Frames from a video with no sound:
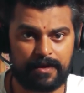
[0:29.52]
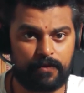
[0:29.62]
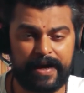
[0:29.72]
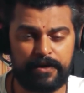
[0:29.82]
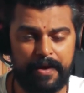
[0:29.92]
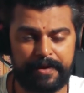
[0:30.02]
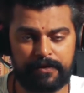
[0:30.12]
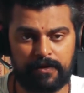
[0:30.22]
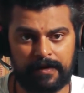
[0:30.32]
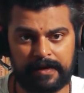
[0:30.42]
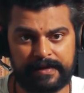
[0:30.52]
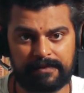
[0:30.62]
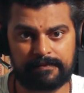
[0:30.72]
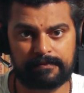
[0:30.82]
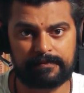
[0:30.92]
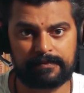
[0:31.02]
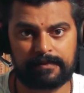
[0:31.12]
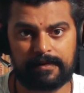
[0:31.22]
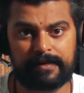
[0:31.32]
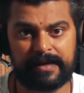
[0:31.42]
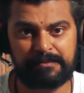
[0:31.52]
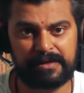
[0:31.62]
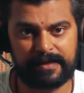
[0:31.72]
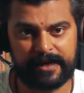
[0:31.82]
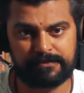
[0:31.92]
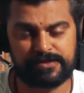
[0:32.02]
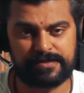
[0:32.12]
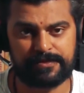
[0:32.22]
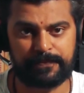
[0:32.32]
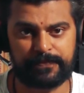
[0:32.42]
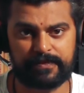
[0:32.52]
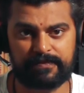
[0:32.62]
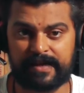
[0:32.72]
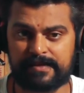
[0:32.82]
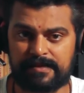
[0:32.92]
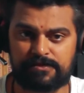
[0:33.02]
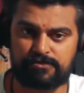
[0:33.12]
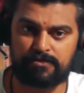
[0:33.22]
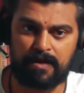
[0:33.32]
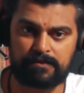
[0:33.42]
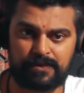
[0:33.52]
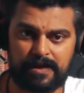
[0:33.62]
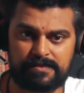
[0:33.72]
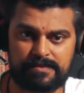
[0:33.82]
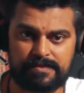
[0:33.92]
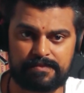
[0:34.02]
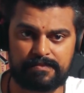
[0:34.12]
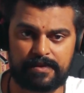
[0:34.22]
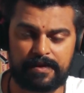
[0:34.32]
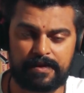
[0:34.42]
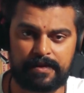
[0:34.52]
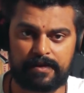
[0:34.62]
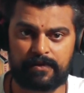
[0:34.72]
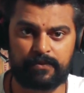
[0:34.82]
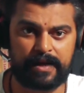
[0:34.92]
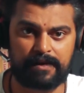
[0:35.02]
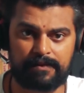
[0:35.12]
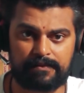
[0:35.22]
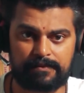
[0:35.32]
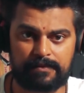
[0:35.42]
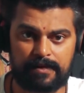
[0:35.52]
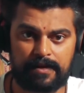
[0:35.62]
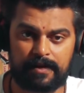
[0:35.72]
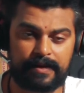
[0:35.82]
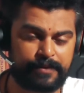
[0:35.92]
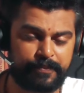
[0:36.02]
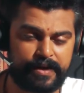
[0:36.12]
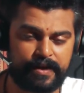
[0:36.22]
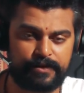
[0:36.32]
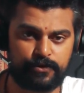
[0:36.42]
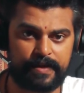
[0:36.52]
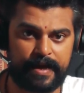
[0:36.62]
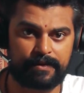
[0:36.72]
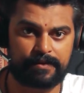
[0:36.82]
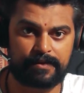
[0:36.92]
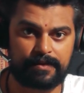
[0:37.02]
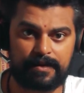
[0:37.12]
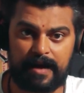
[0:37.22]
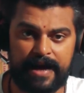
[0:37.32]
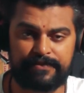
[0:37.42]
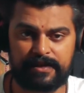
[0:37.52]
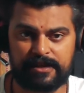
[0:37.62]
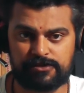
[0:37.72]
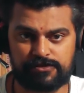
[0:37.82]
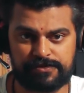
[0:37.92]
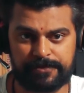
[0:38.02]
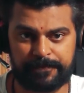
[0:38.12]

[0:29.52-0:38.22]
Why do I call it terrible times? Why such strong words? Well, let me tell you that I have a list.